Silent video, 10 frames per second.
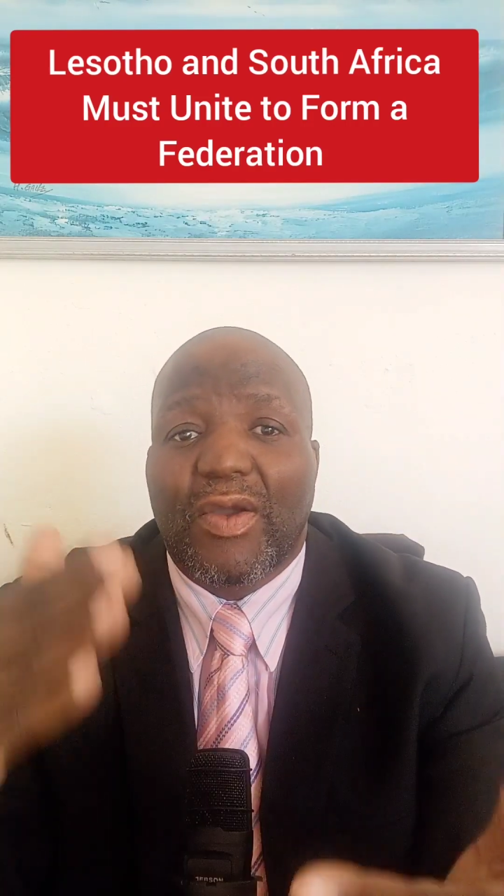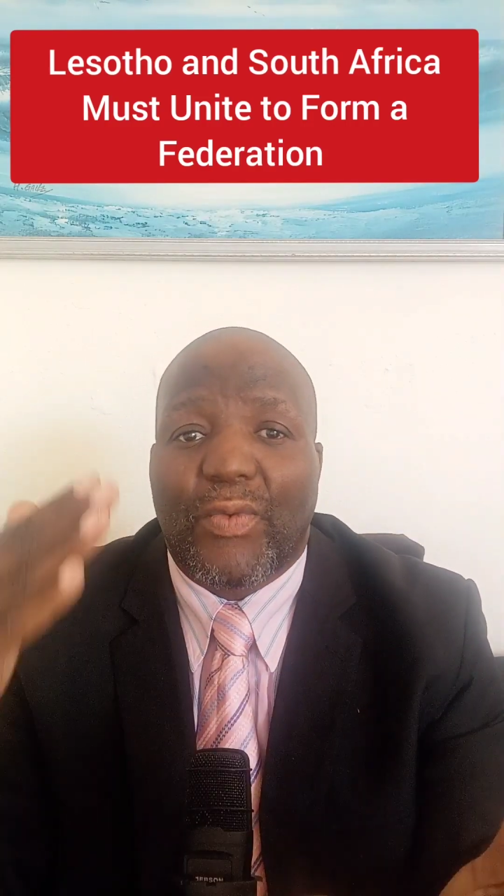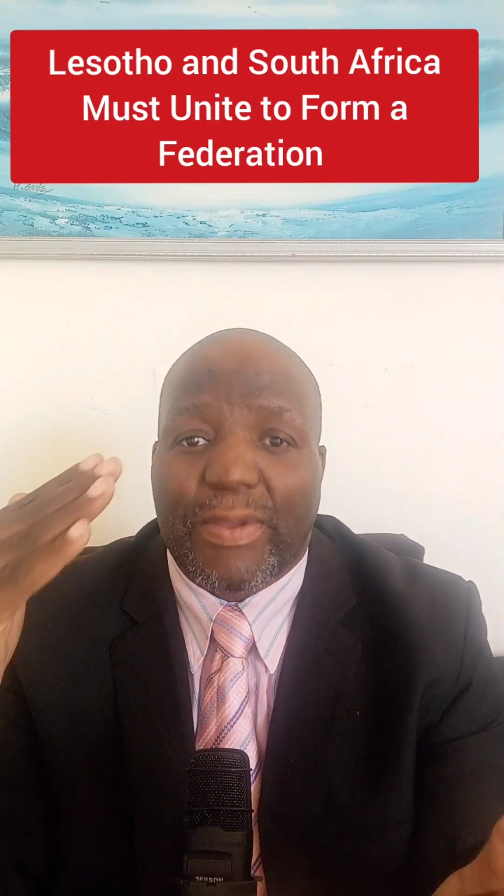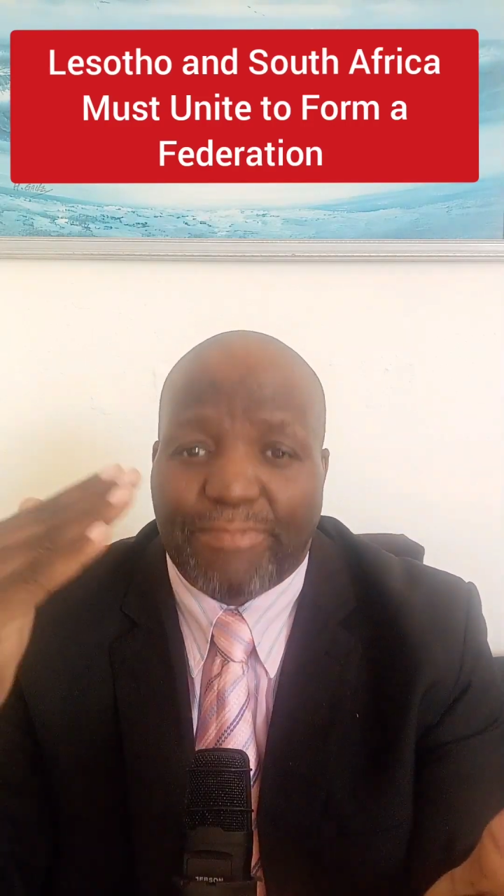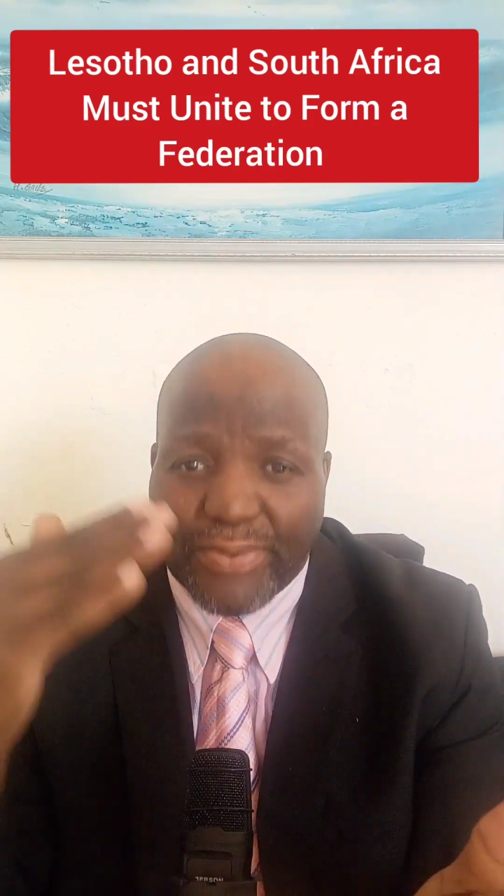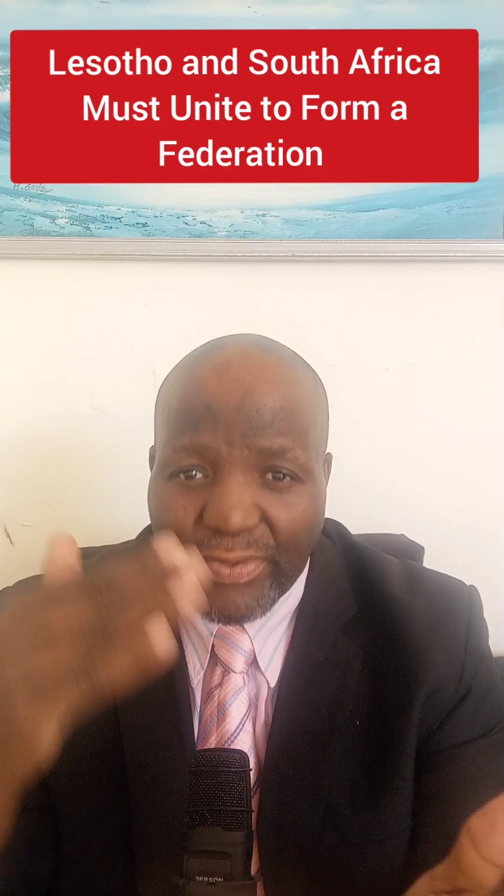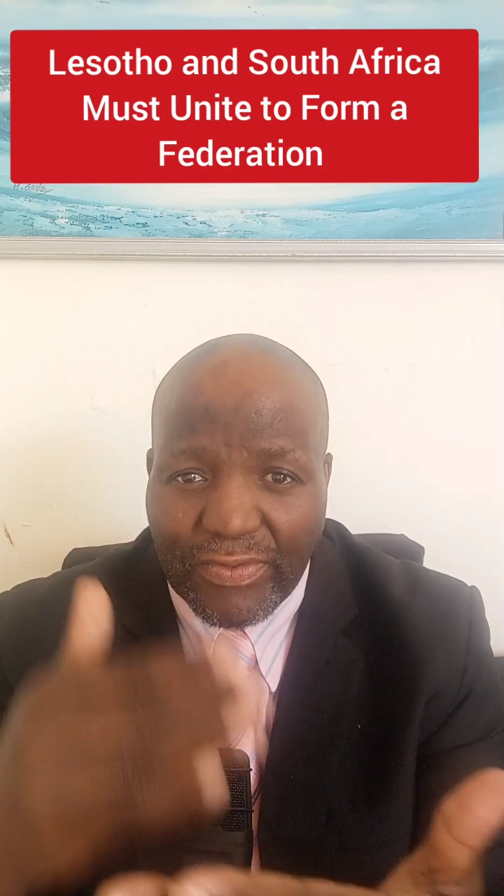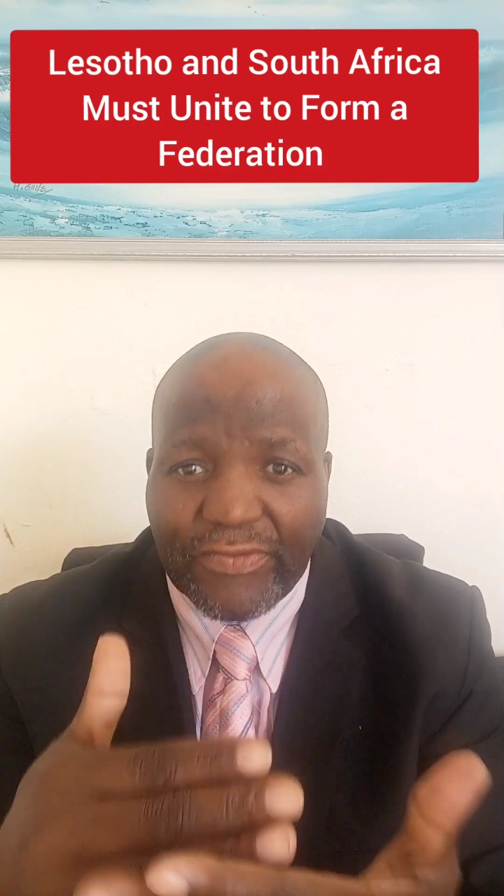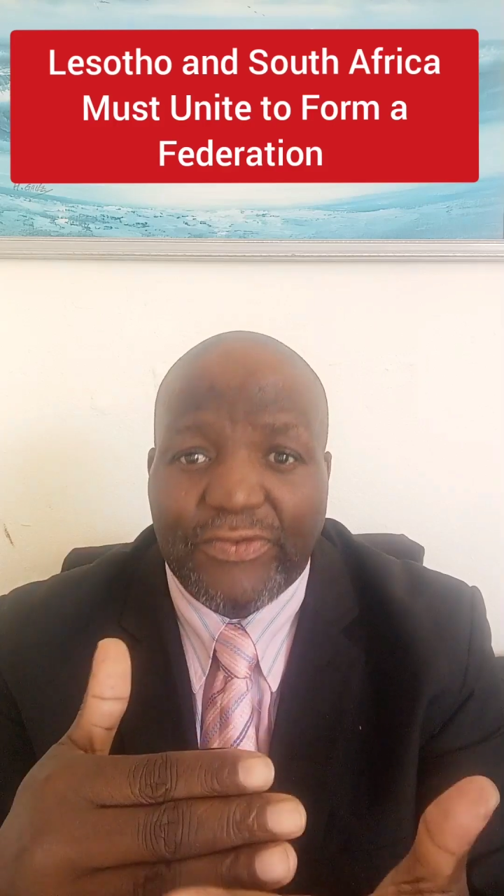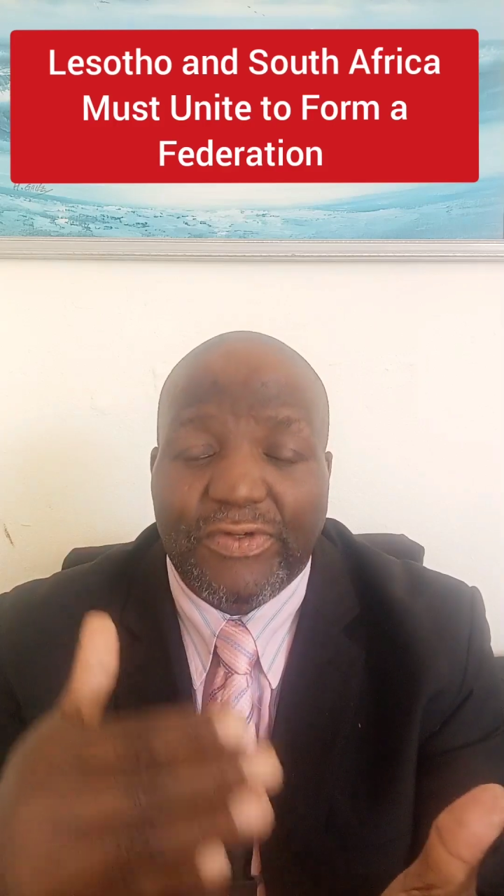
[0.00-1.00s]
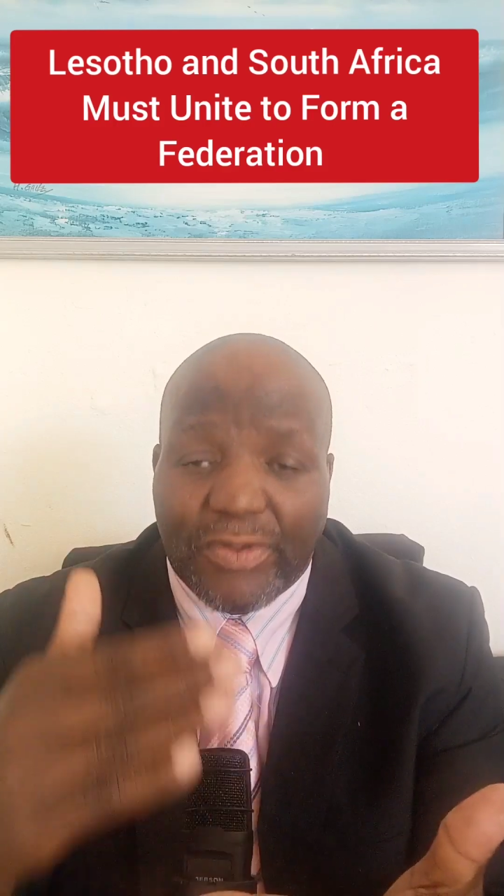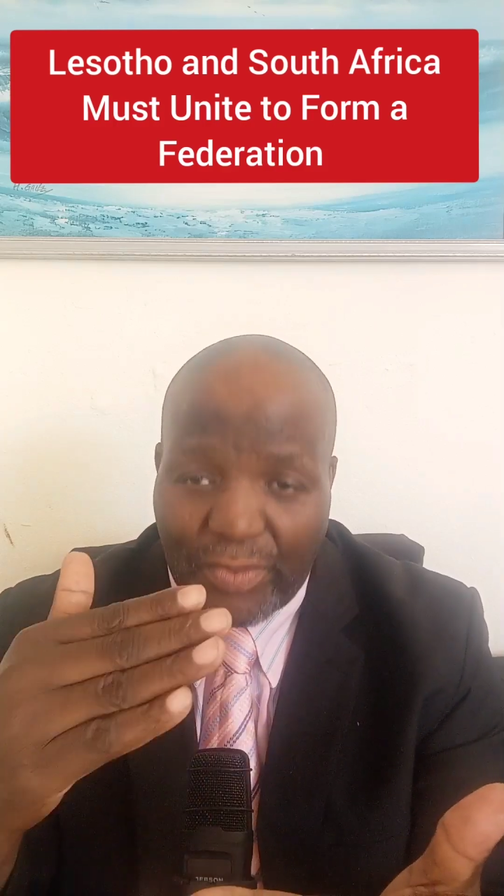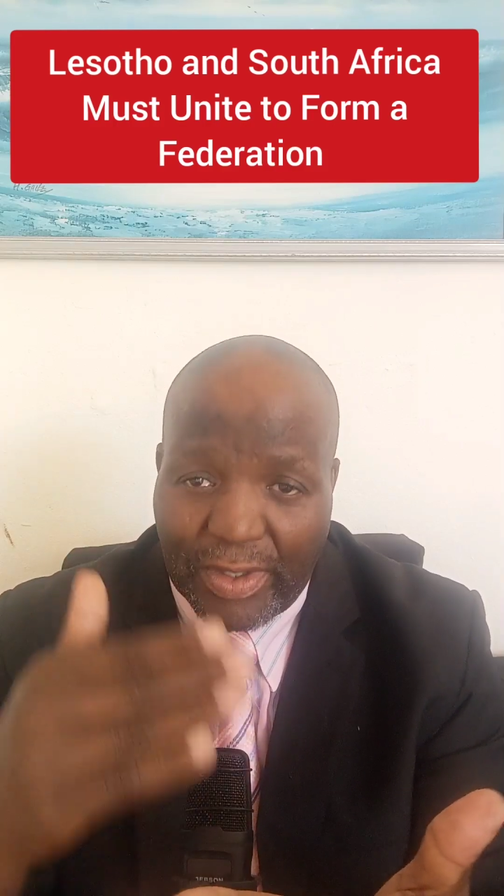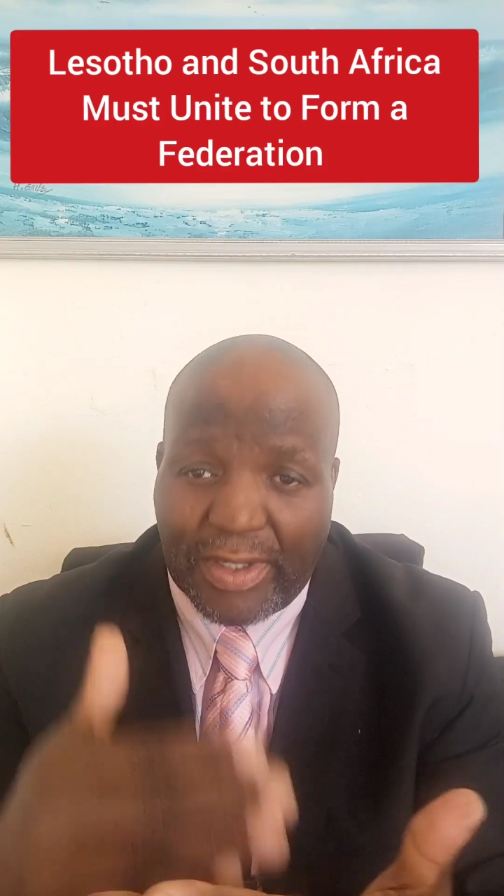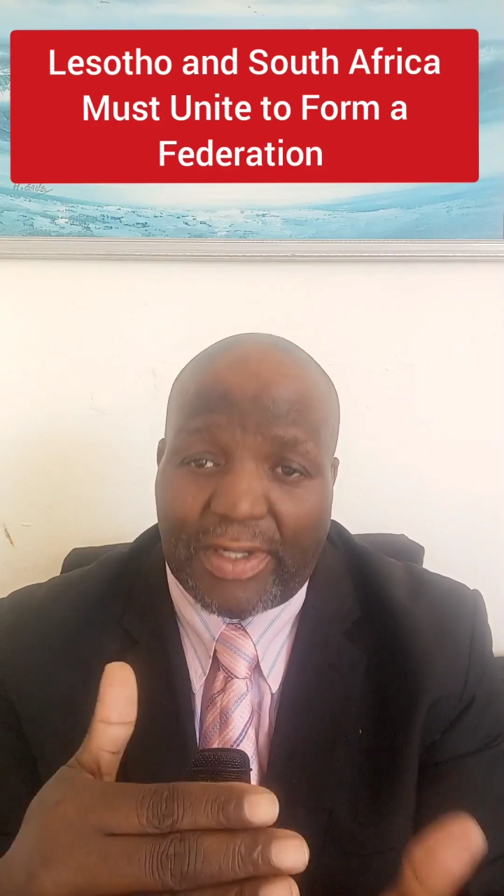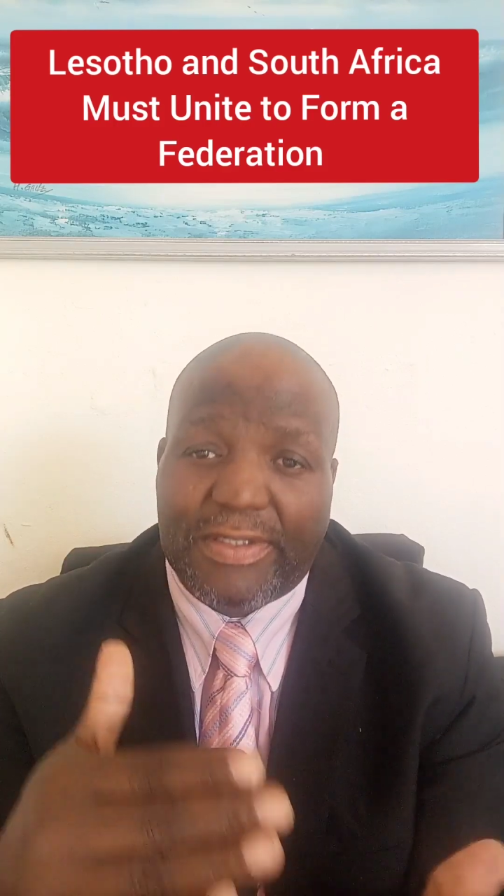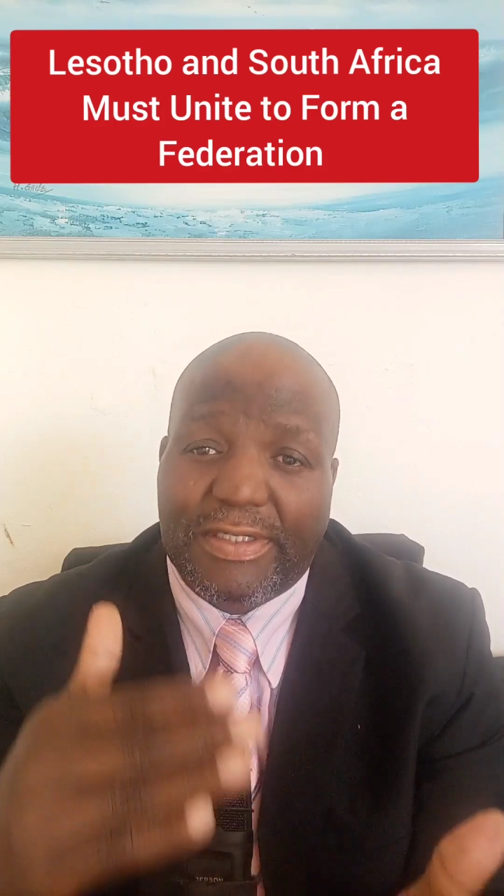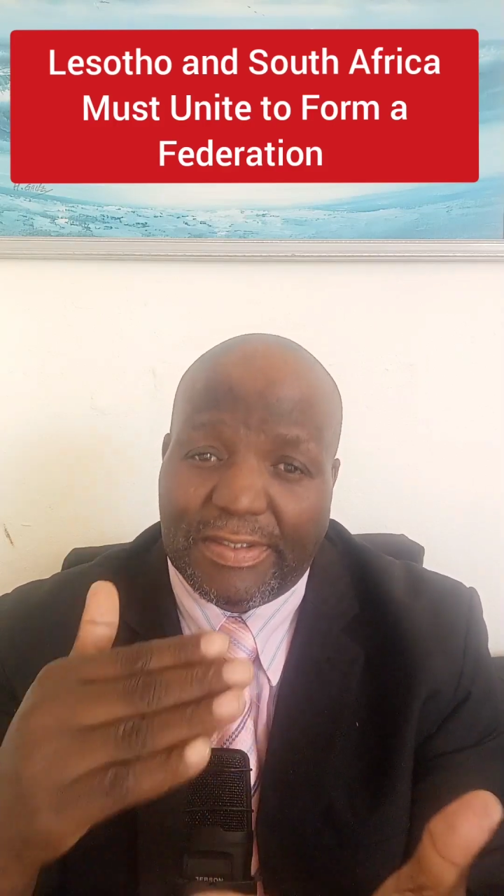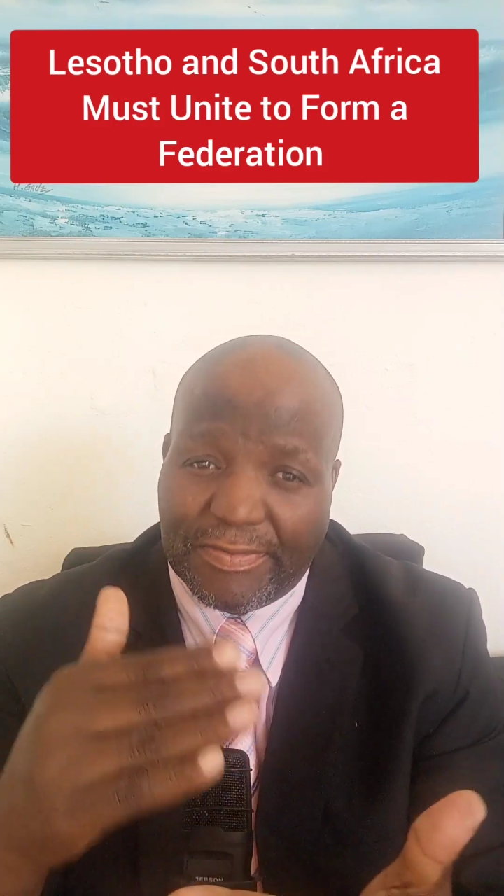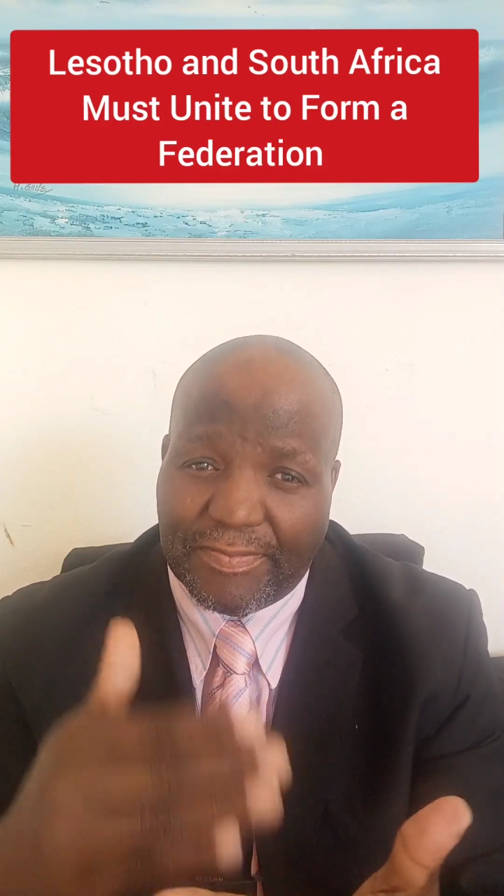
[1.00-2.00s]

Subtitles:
We prove to the world